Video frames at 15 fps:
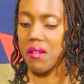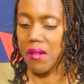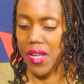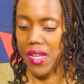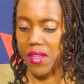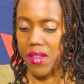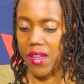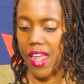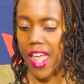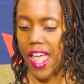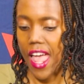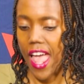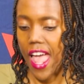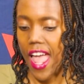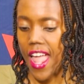Right.
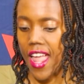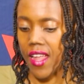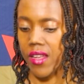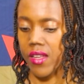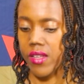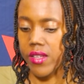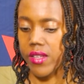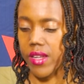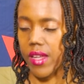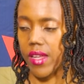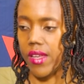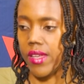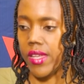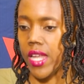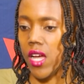And
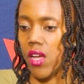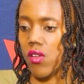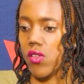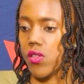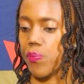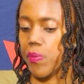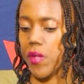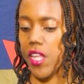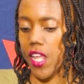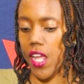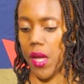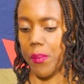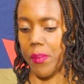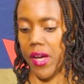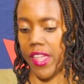now
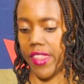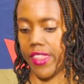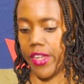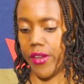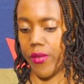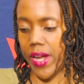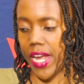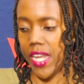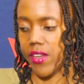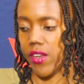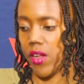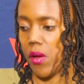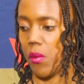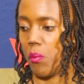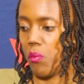speaking about that, right,
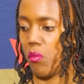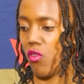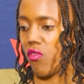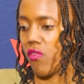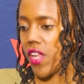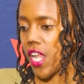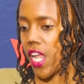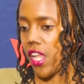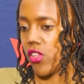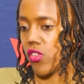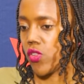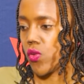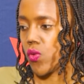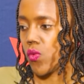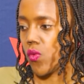moving
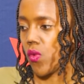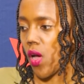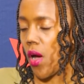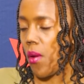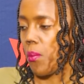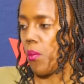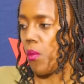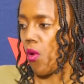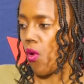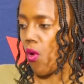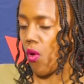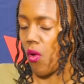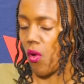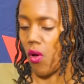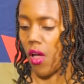into a
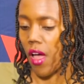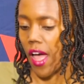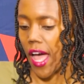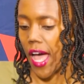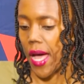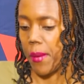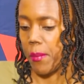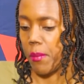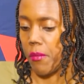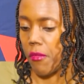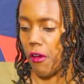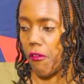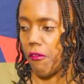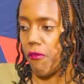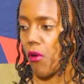more
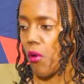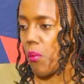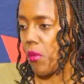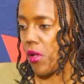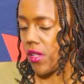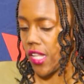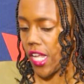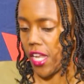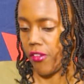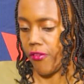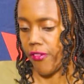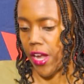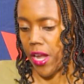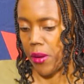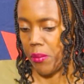formal
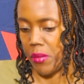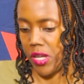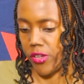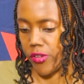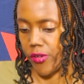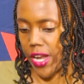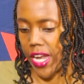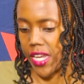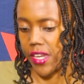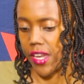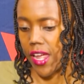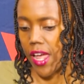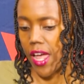environment, right,